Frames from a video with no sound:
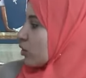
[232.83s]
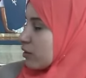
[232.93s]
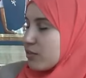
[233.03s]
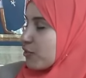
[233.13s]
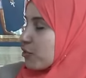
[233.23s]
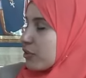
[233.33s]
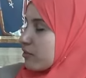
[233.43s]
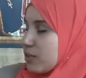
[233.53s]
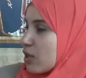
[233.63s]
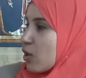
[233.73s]
wouldn't for,
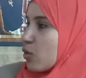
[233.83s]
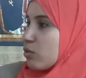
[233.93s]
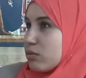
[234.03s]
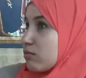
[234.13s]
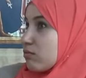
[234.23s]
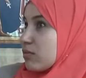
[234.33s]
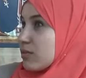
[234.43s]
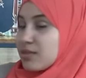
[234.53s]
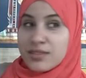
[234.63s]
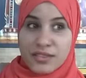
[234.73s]
you yeah. know,
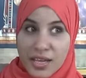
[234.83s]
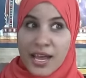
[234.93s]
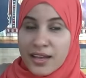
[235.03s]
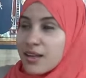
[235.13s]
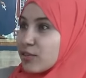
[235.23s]
yeah,